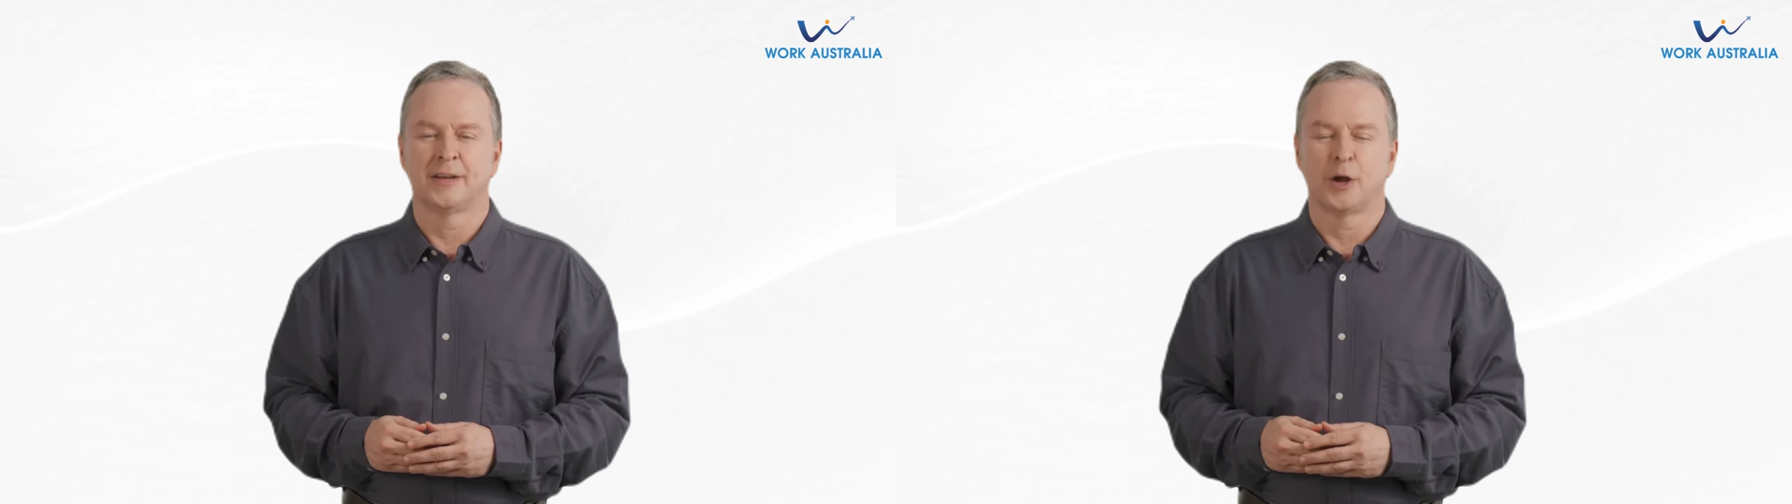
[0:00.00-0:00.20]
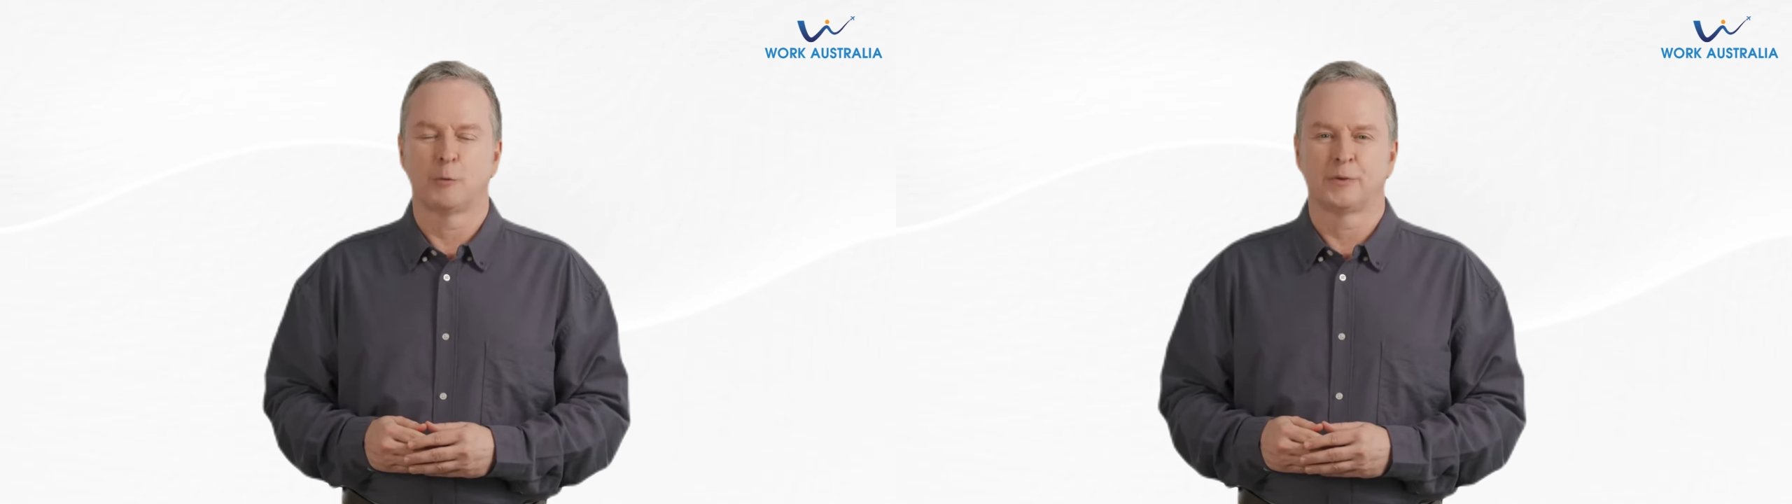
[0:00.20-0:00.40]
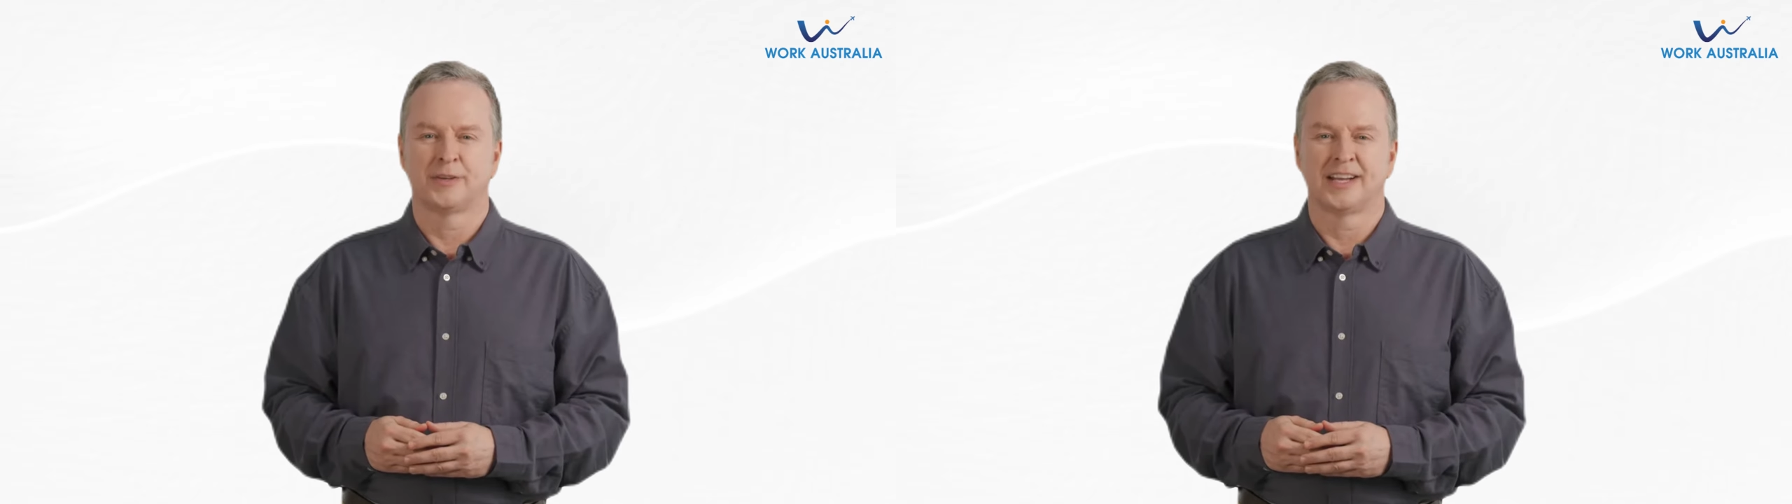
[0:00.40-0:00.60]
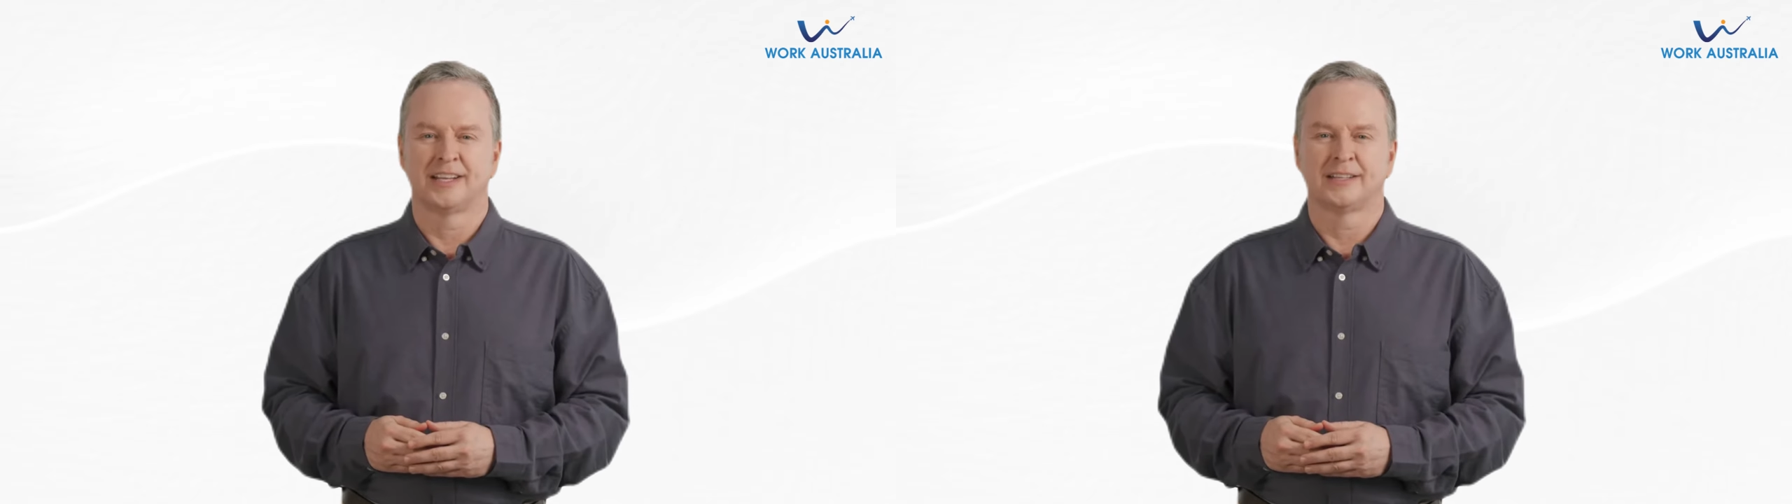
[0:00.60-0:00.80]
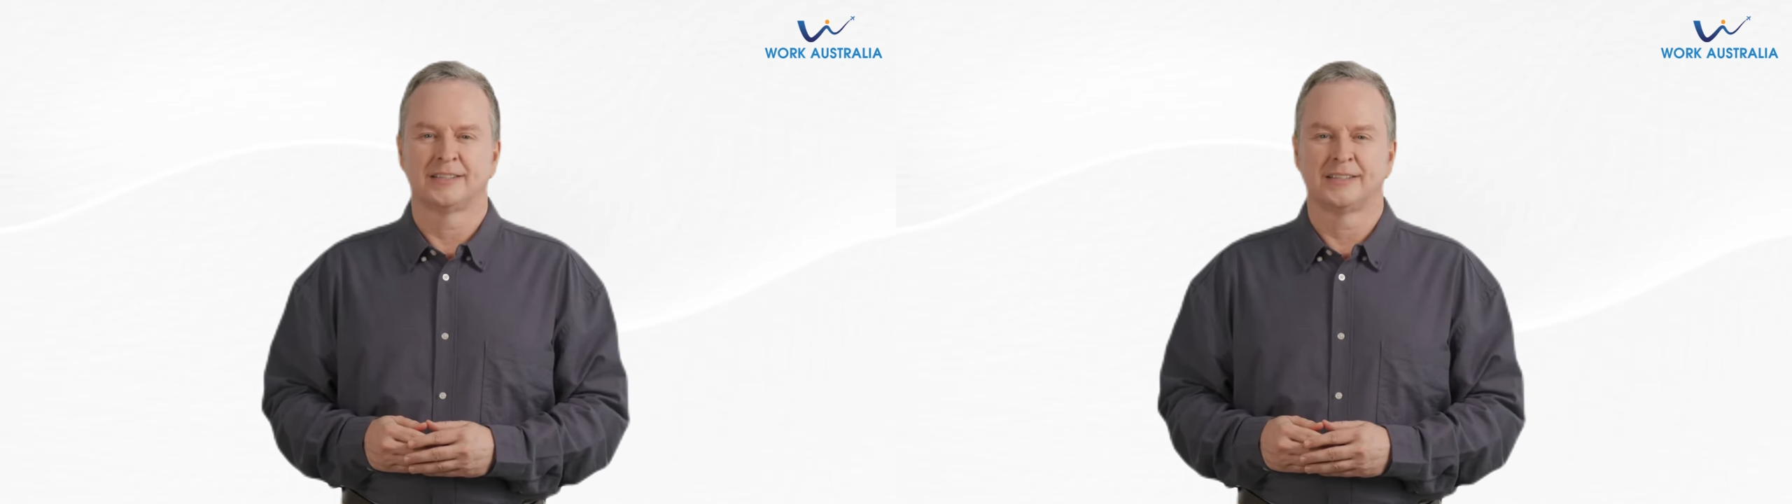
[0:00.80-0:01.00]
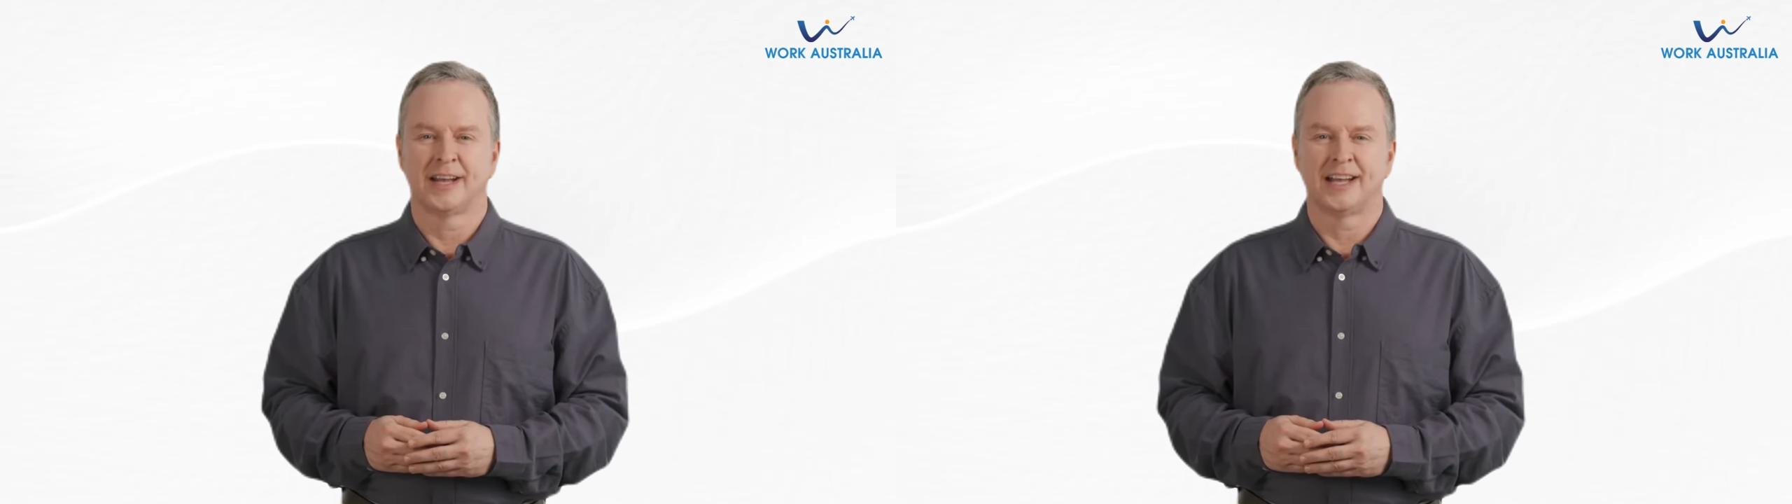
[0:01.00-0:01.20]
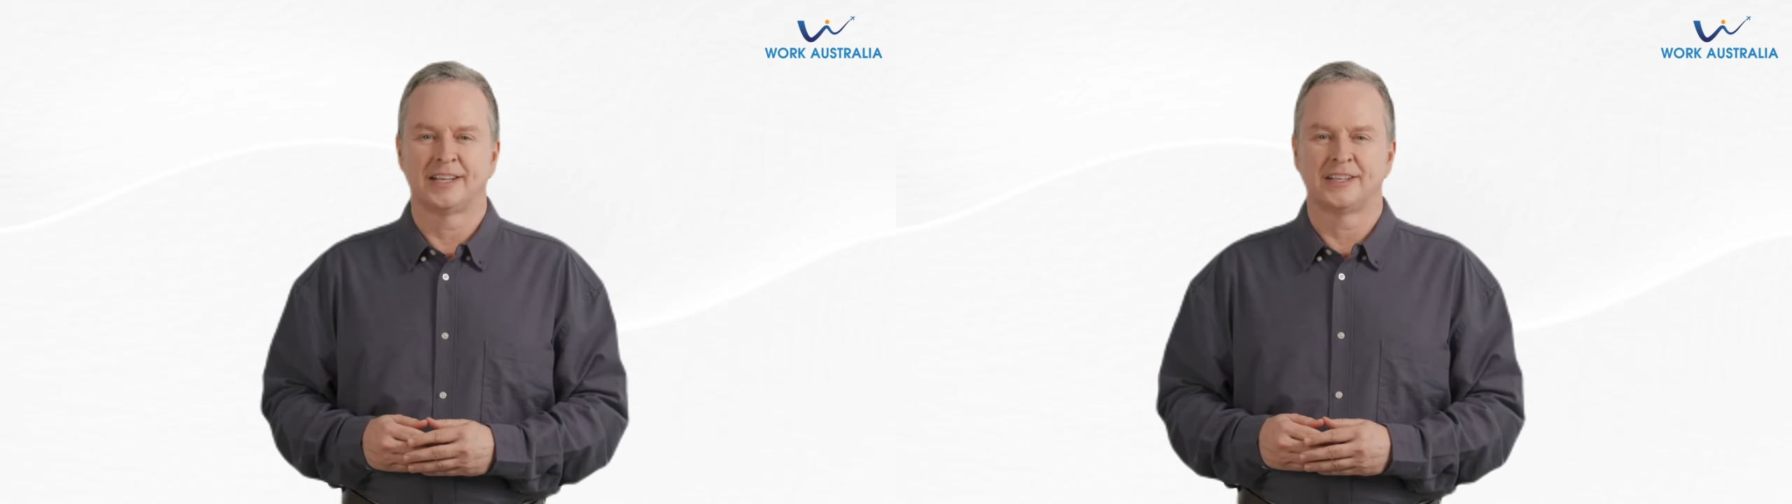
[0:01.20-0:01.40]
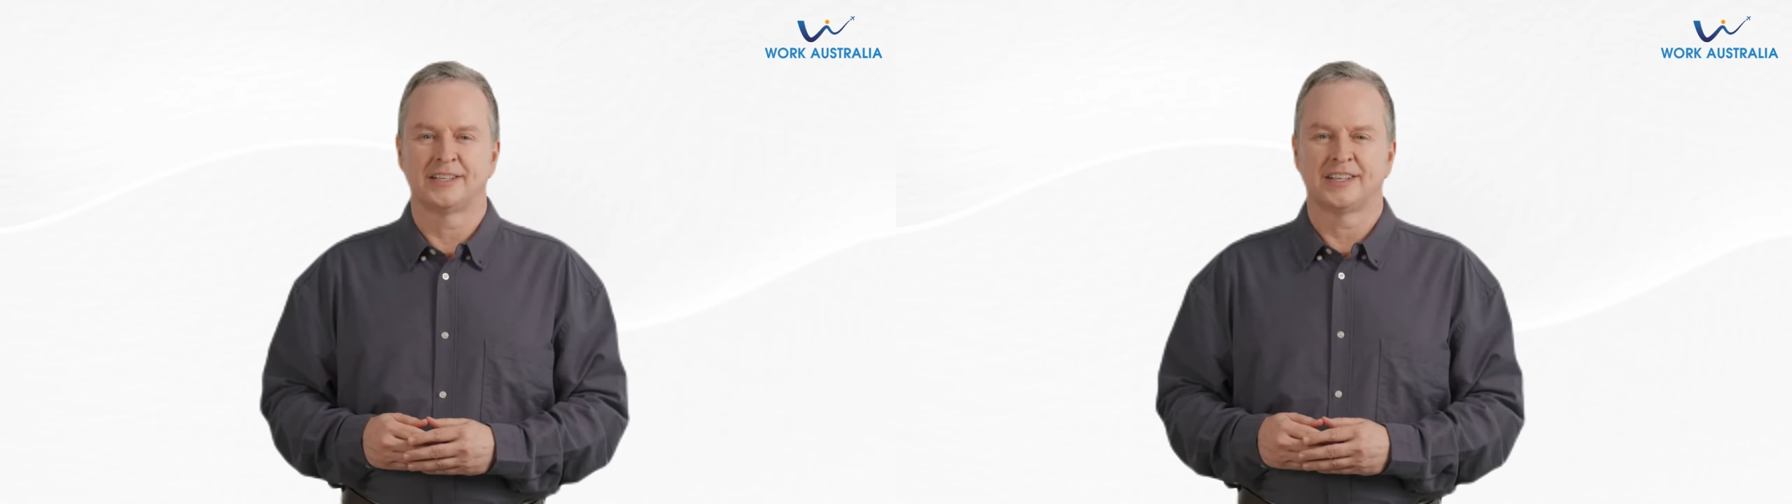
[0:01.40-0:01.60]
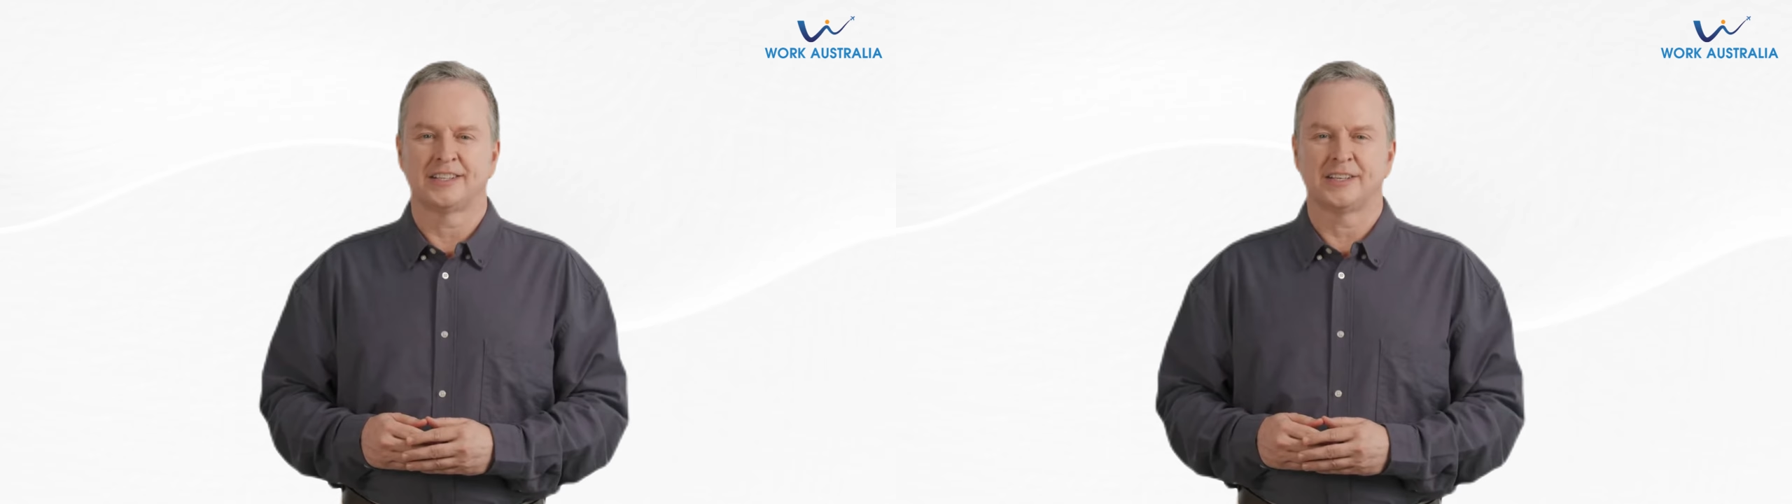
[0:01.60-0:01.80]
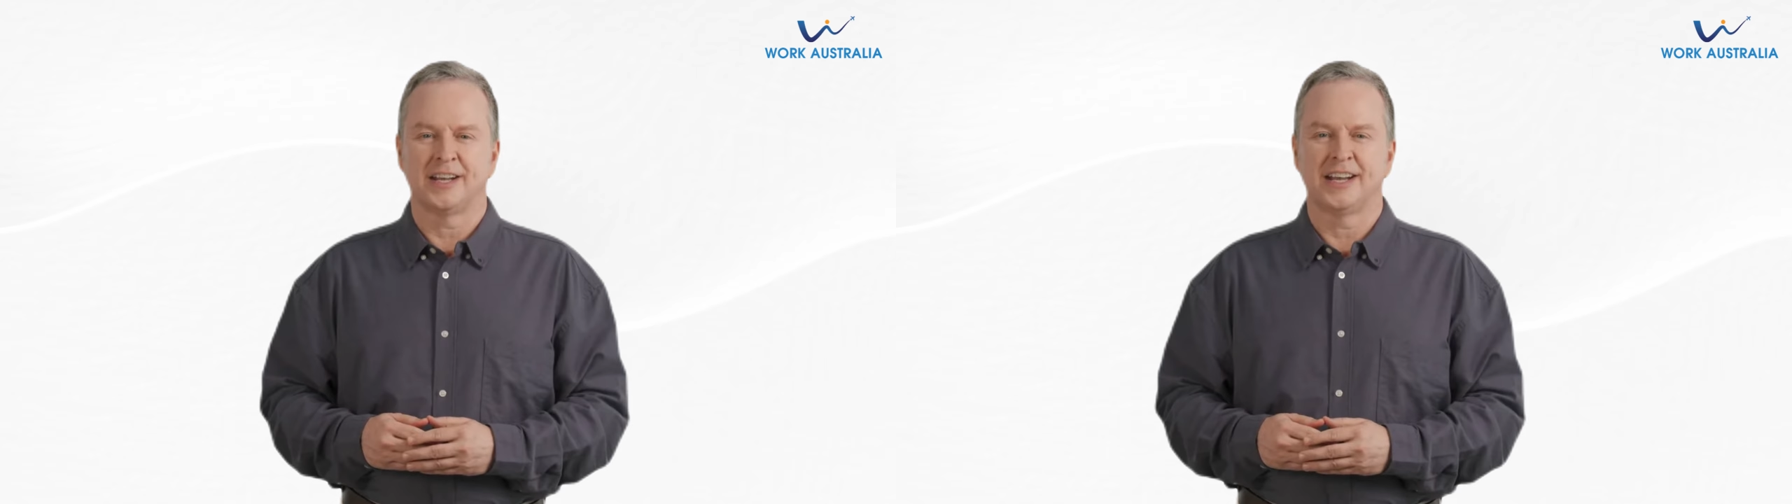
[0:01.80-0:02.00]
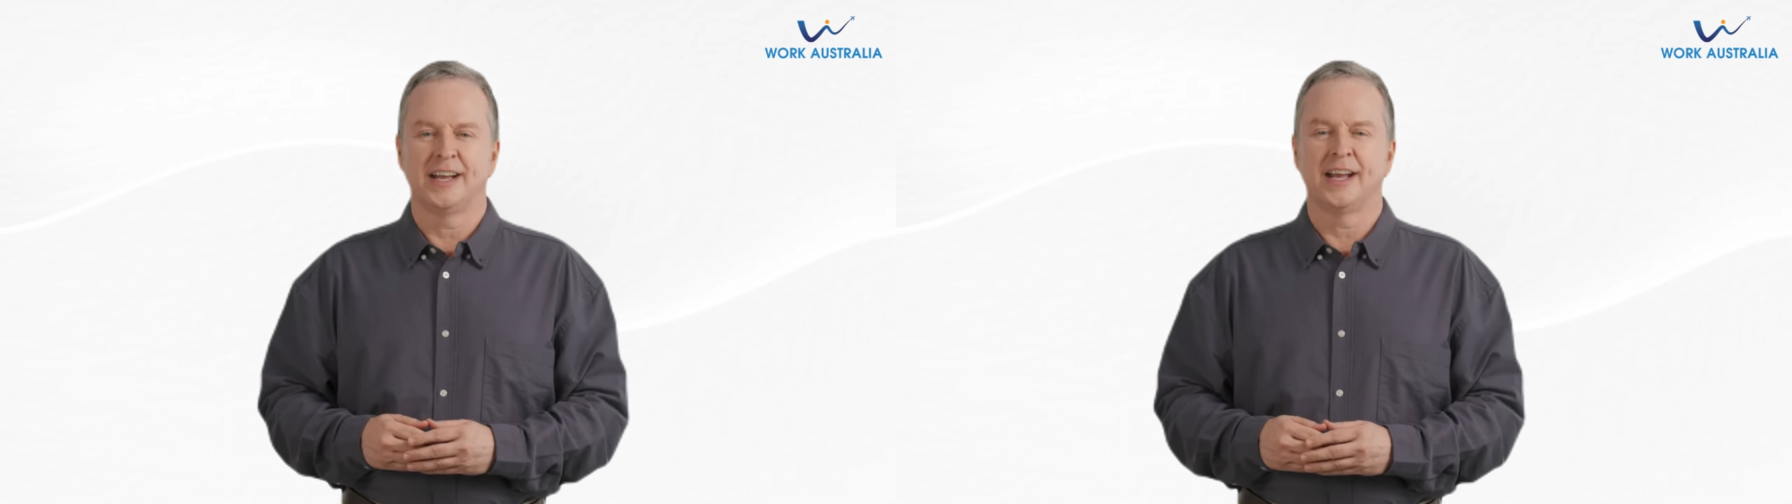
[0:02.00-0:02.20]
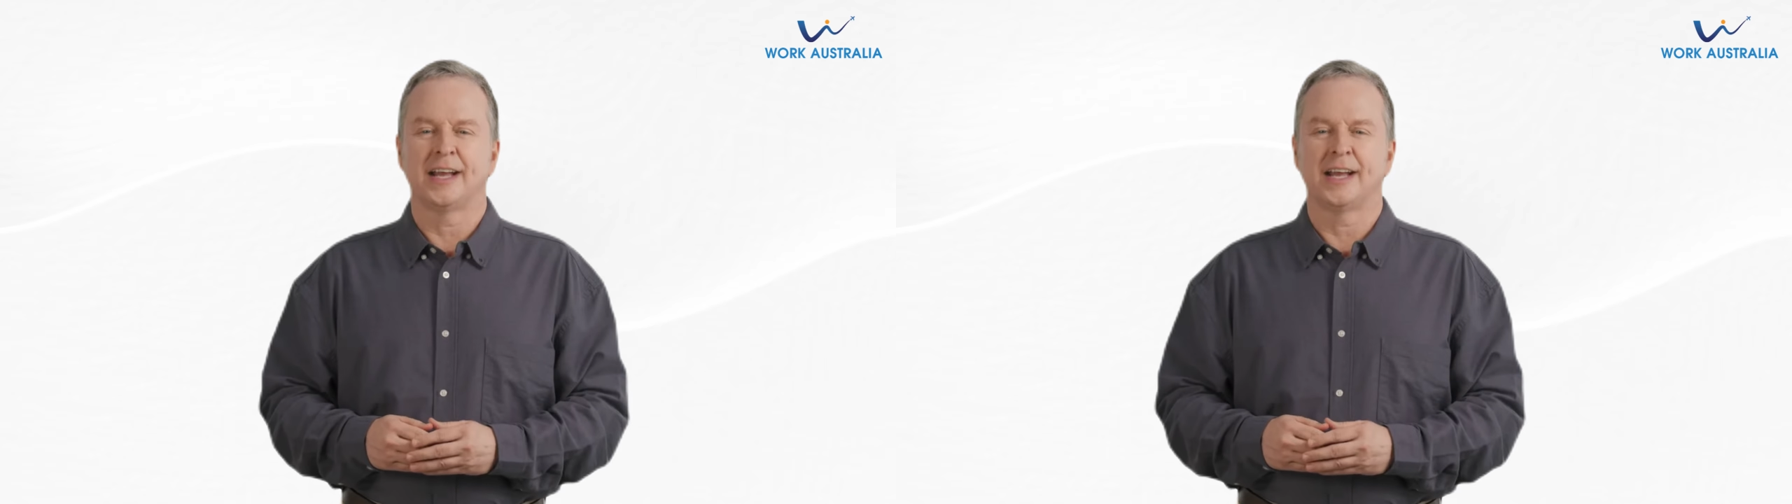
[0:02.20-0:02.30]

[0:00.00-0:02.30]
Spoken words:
openly, and consistently,